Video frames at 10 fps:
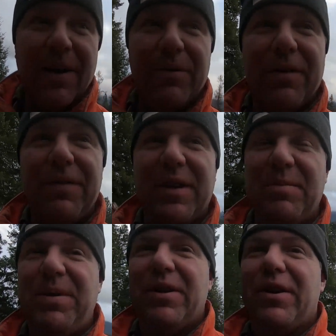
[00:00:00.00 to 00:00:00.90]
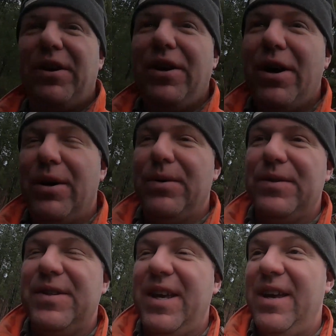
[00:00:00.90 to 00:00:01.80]
I wonder if the computer
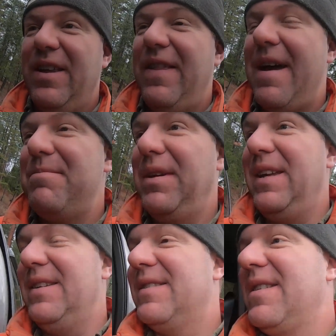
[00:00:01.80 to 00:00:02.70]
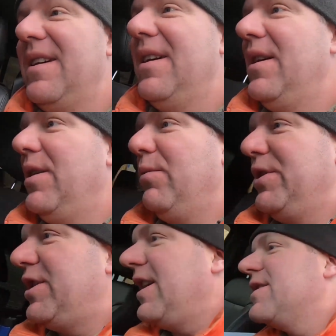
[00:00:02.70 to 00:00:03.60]
knows that means
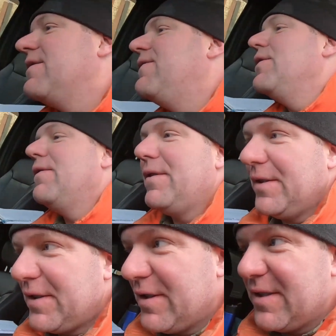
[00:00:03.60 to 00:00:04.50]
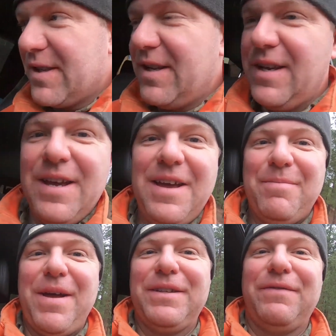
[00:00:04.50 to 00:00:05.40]
we changed the fuel filters.
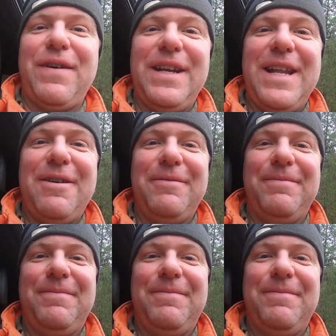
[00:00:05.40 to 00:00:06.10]
About to find out.